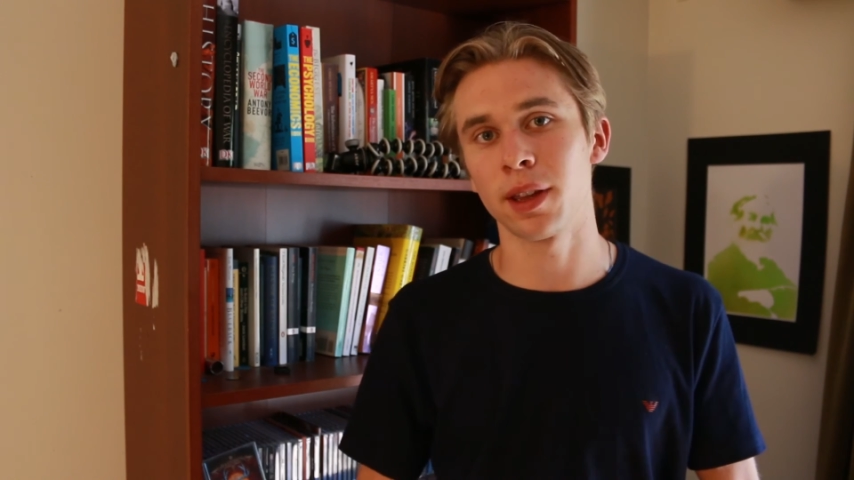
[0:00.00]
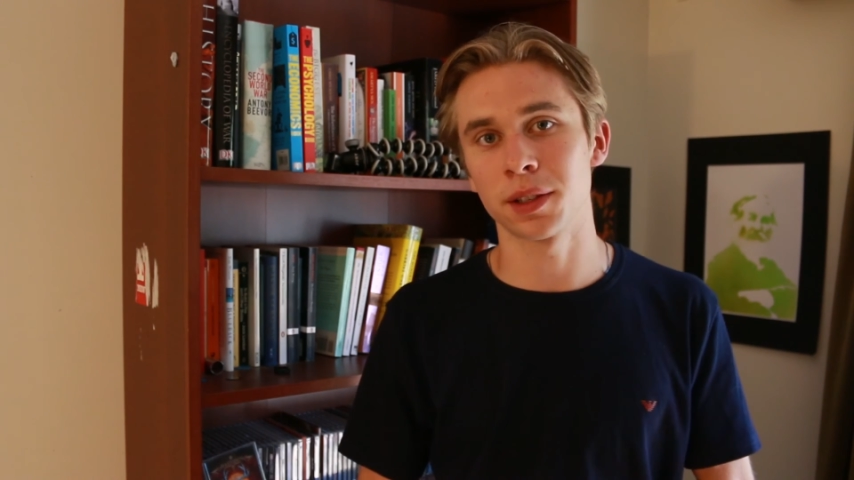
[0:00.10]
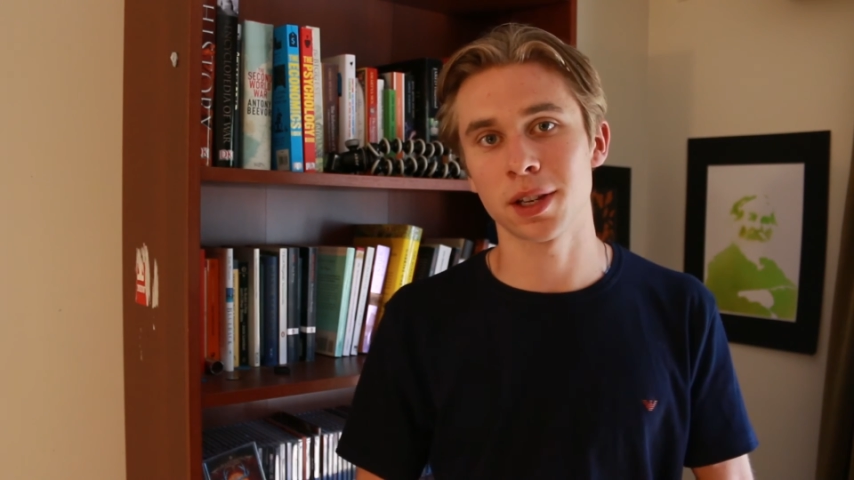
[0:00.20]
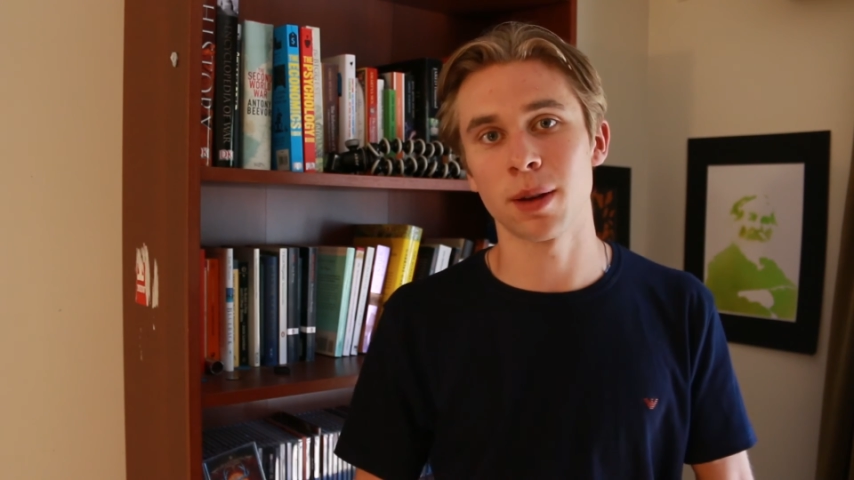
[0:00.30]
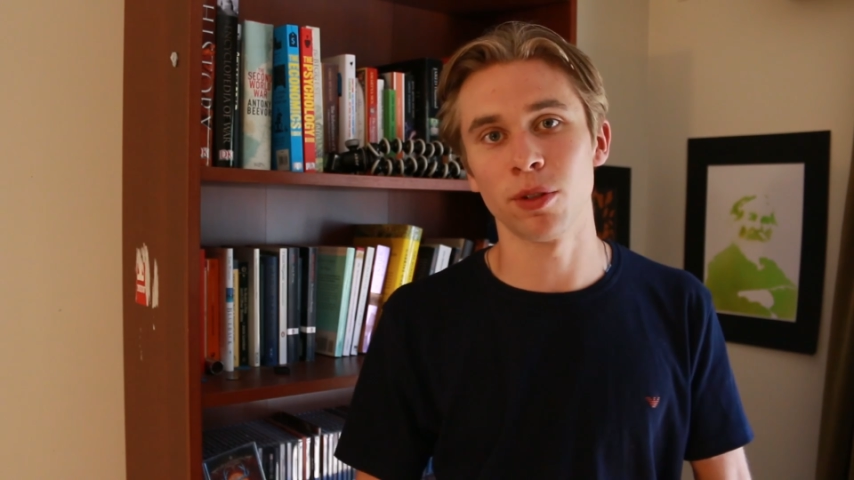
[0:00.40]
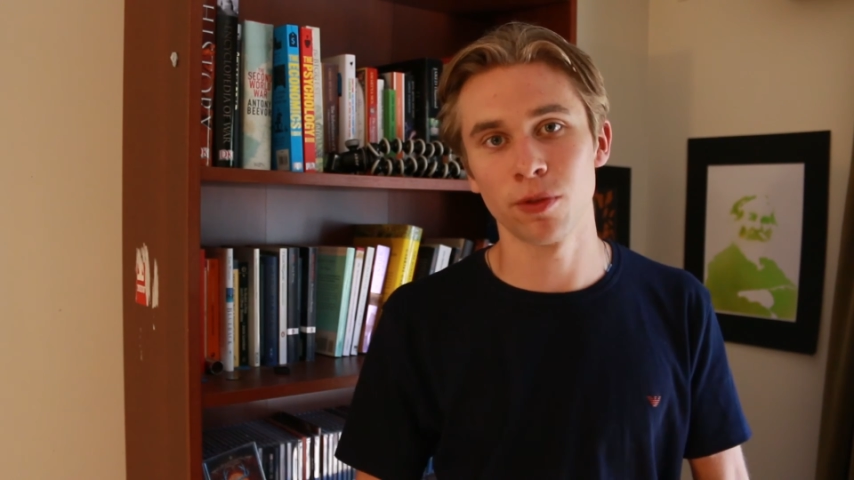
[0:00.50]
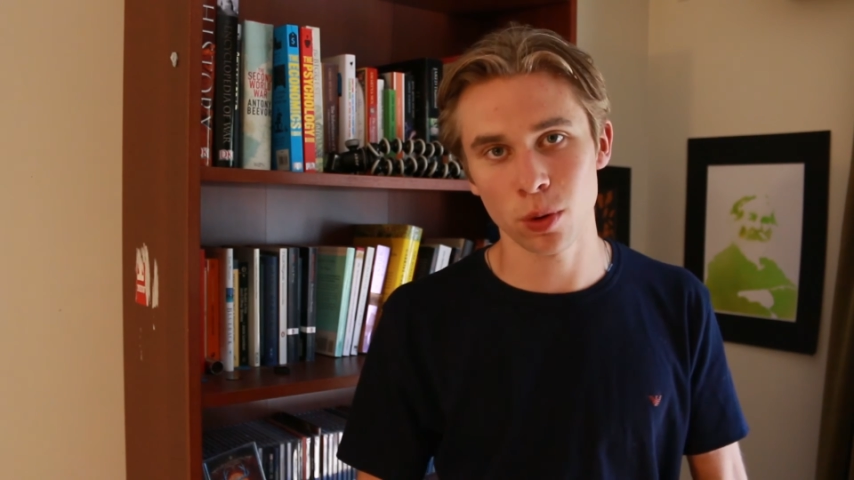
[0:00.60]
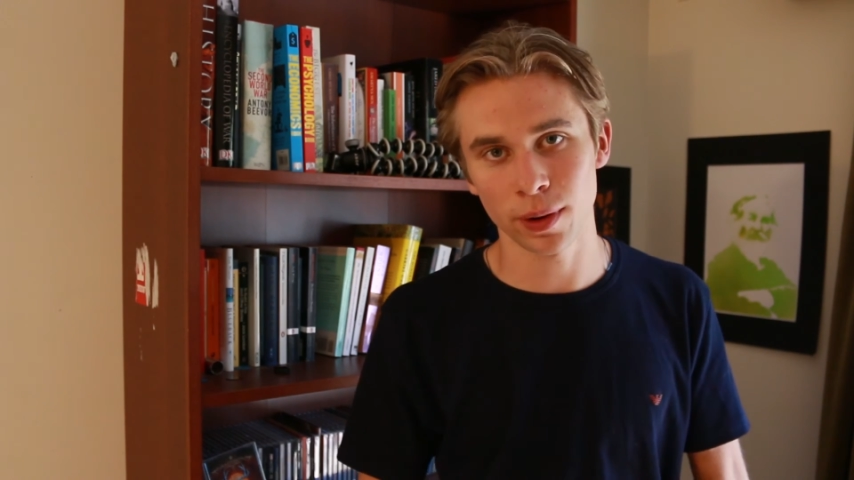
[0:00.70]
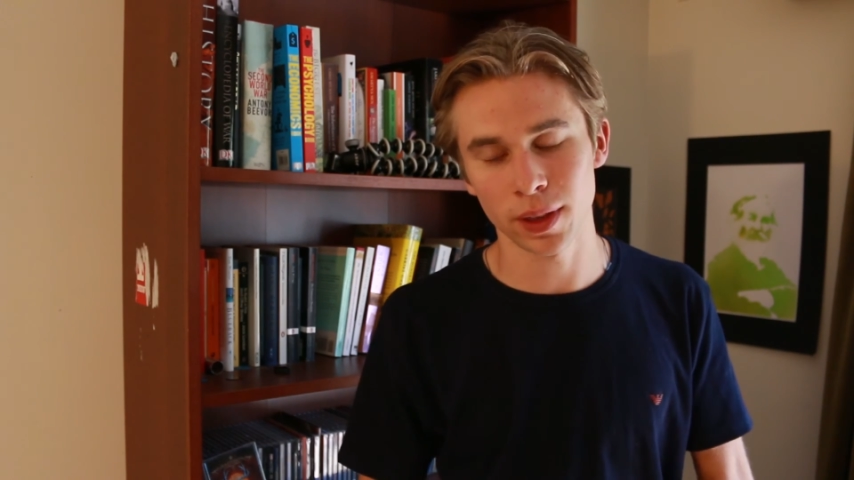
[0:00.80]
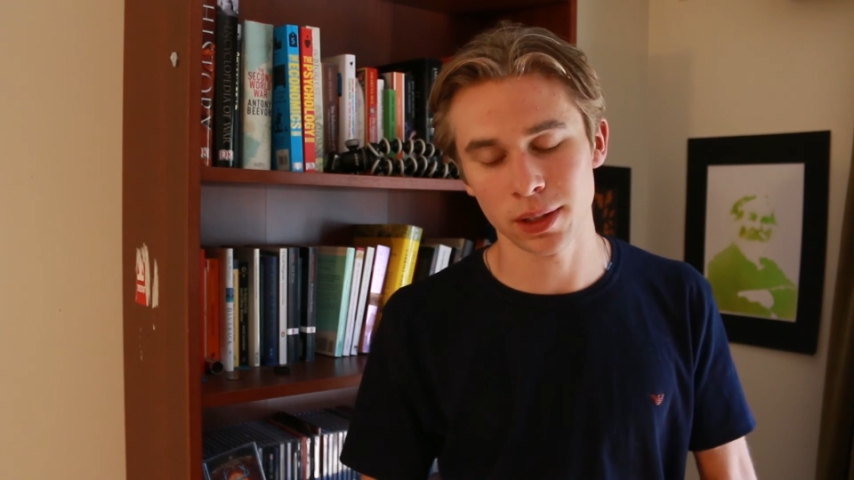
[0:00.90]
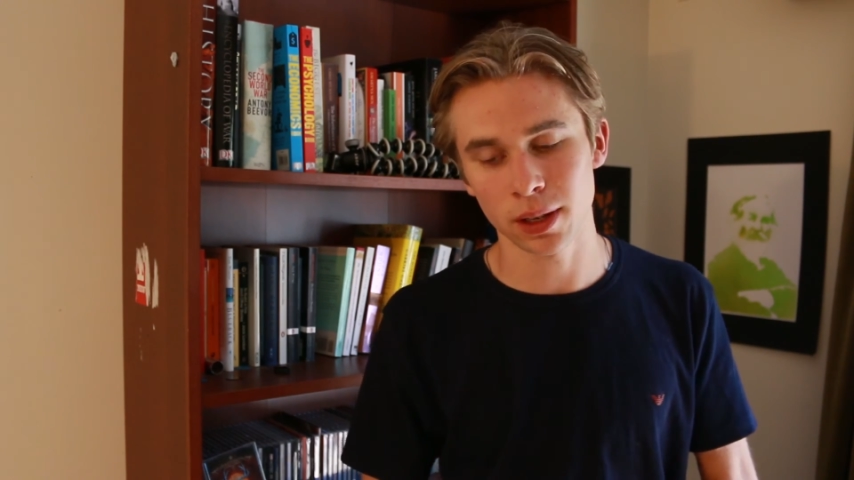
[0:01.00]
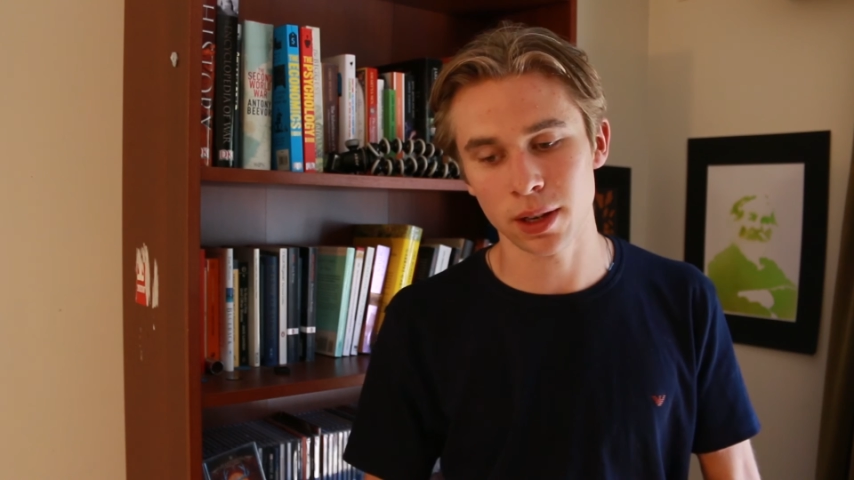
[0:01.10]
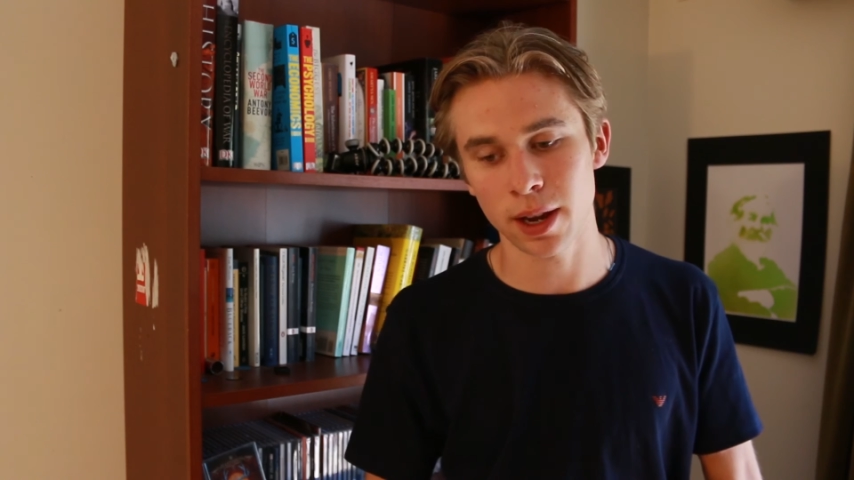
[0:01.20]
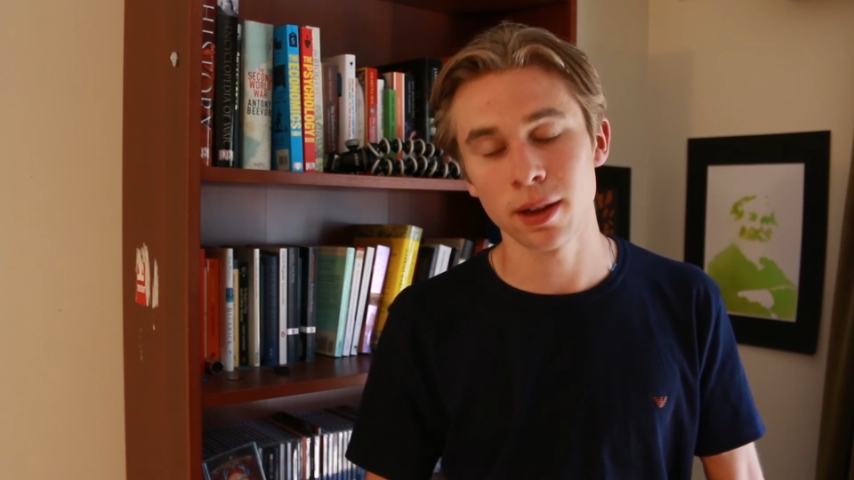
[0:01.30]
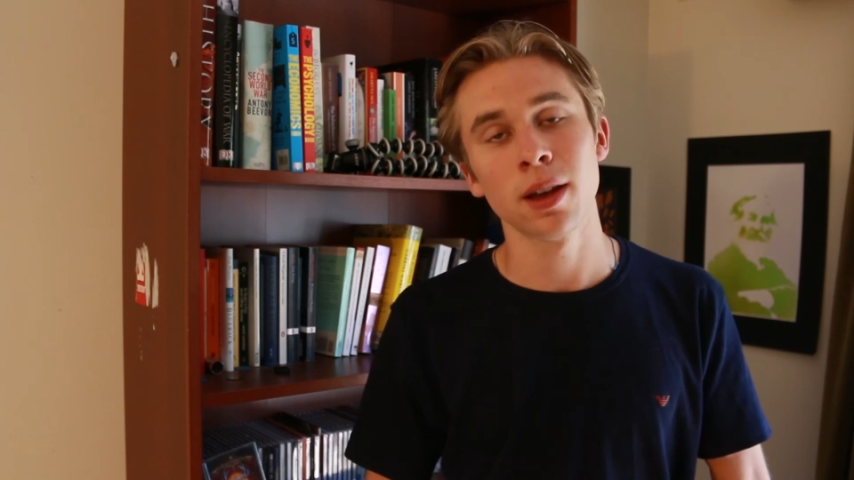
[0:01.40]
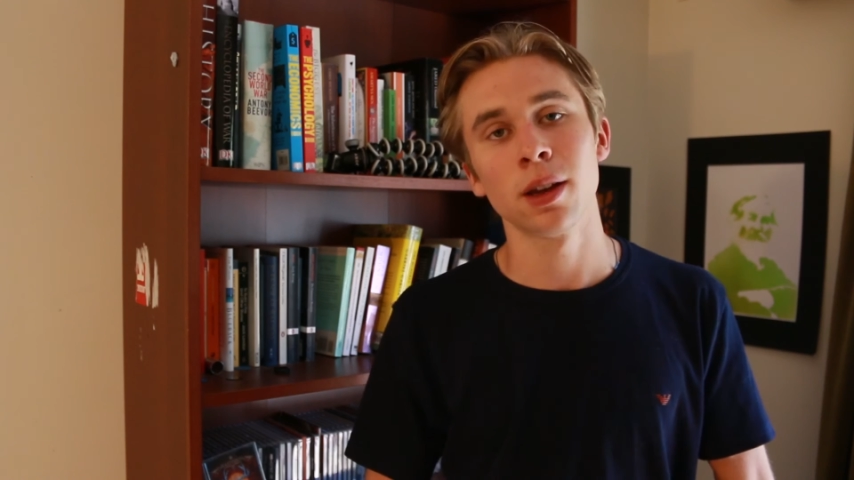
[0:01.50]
that's come before in this essay,